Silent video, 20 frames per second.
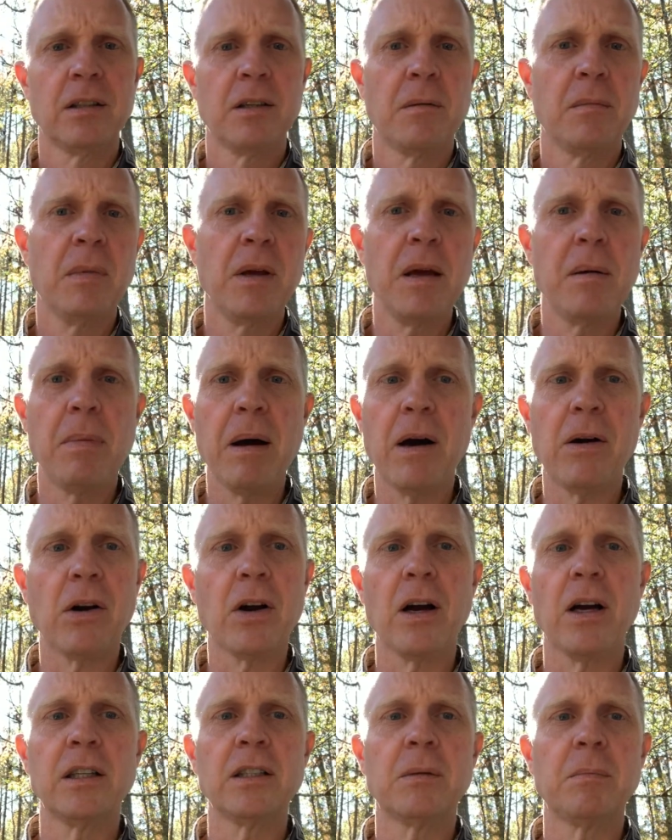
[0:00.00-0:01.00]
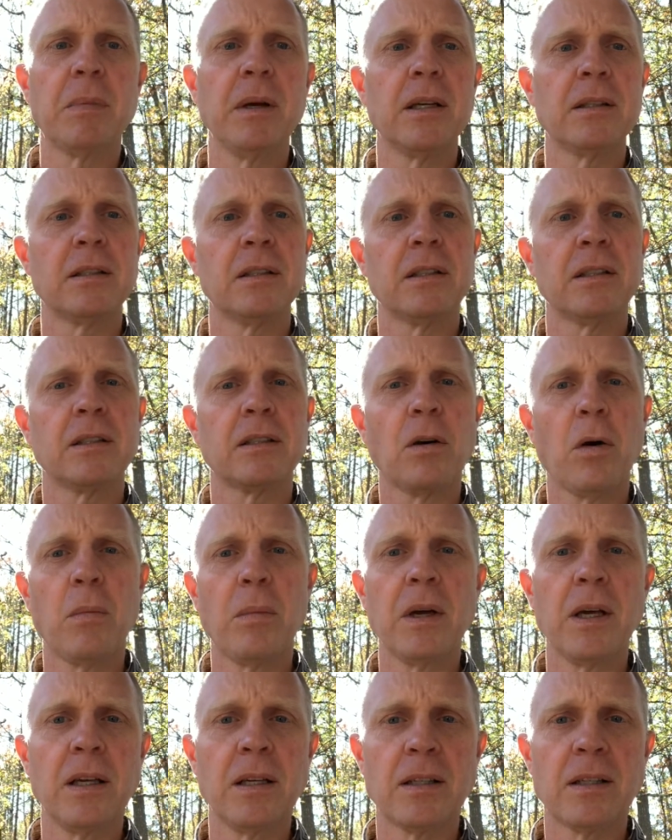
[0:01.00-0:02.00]
Be about God's business. Don't
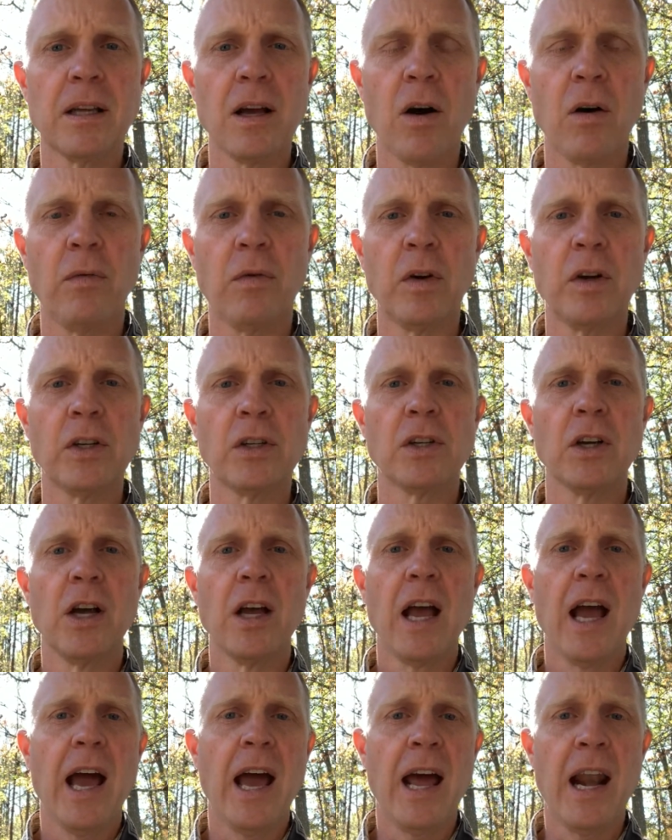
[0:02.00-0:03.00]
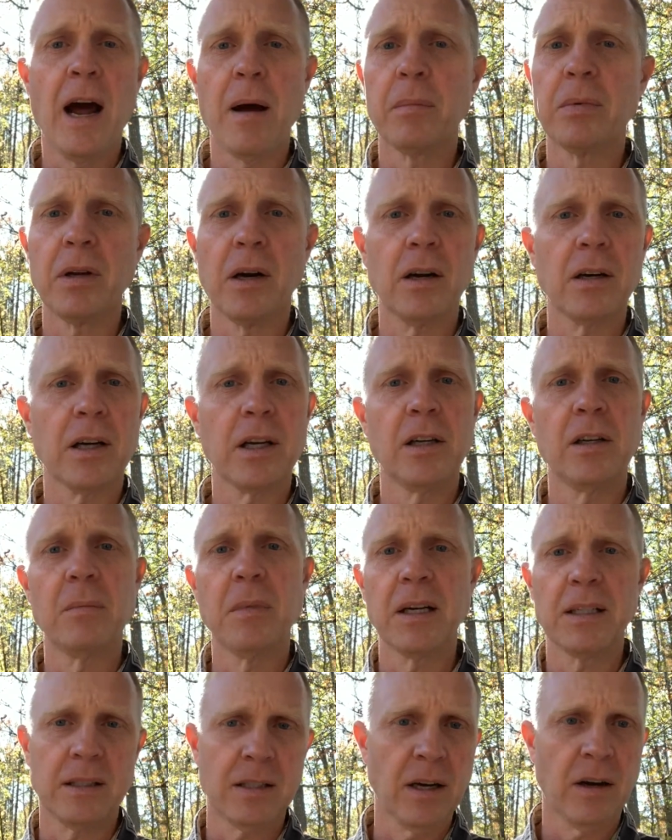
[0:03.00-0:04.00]
be selfish. And I'm talking to
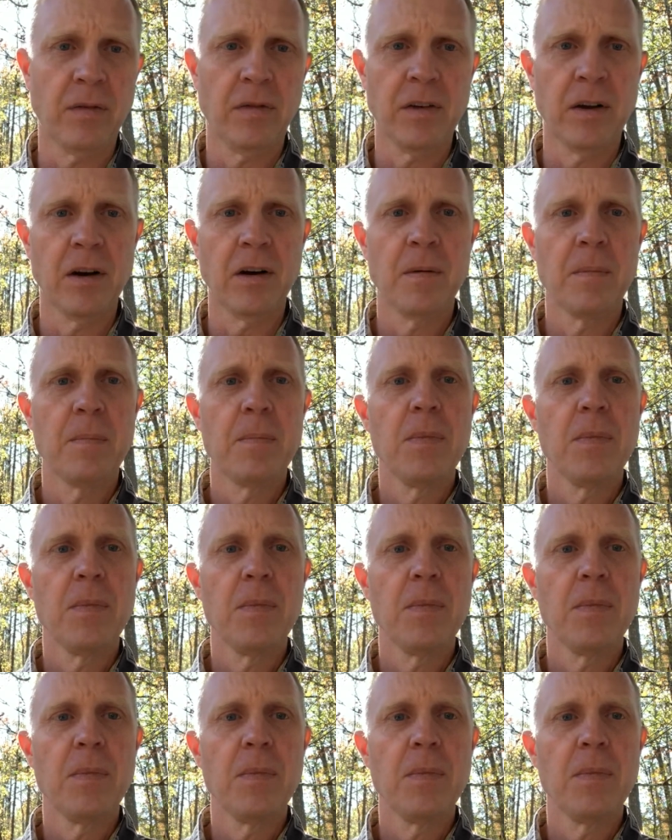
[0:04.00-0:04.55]
myself here.